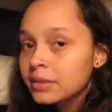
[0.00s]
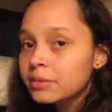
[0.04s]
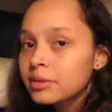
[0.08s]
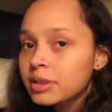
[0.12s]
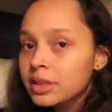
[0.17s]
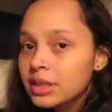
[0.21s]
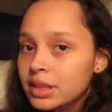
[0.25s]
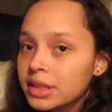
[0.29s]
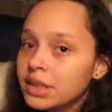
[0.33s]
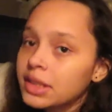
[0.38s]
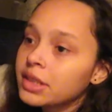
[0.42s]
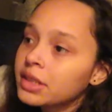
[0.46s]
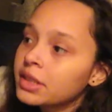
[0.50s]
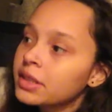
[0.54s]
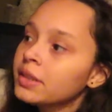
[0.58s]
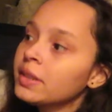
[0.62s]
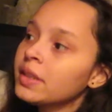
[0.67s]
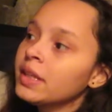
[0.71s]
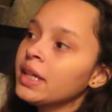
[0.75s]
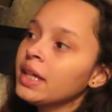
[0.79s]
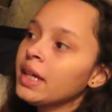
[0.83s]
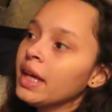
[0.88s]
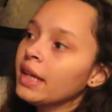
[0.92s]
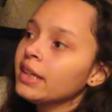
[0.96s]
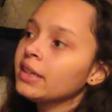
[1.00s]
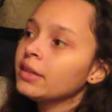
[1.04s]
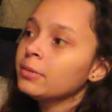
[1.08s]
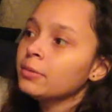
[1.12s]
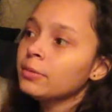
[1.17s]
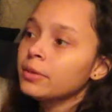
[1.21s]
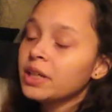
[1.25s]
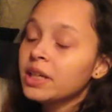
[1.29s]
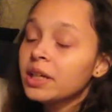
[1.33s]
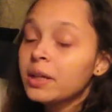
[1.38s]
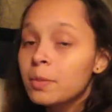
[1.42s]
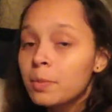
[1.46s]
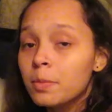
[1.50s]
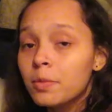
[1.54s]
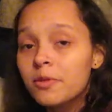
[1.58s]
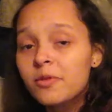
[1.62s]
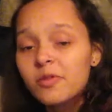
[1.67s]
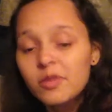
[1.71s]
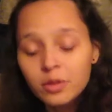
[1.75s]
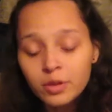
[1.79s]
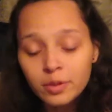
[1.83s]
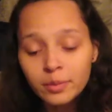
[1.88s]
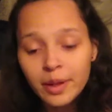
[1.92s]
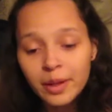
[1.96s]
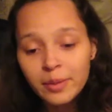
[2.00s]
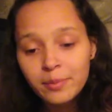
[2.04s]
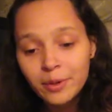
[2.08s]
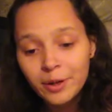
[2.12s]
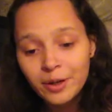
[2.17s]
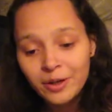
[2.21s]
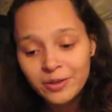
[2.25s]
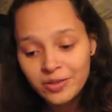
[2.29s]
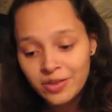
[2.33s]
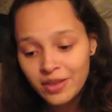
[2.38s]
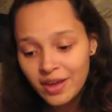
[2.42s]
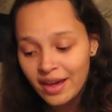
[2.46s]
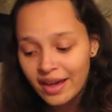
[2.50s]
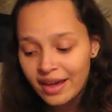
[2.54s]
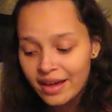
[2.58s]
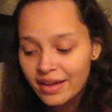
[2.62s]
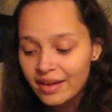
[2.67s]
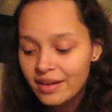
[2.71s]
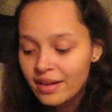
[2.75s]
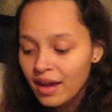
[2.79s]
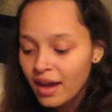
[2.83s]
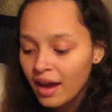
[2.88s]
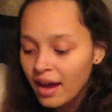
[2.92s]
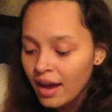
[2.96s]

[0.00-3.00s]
It was literally a week before my birthday,